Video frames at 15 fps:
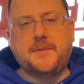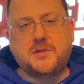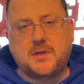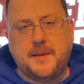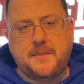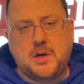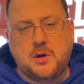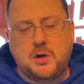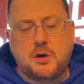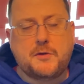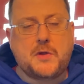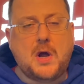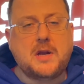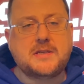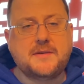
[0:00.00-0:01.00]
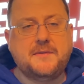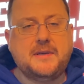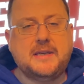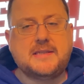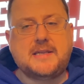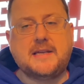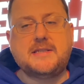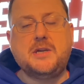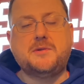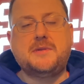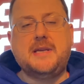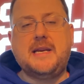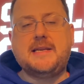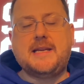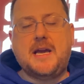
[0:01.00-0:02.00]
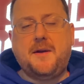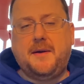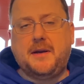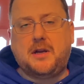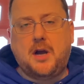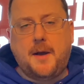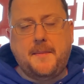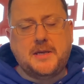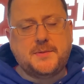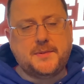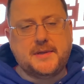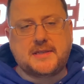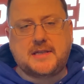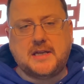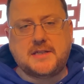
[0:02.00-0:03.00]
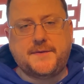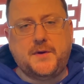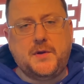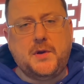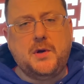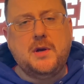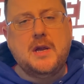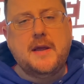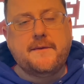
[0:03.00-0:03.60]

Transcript: So let me know your thoughts on something discussed here today down in the comments. We'll discuss further.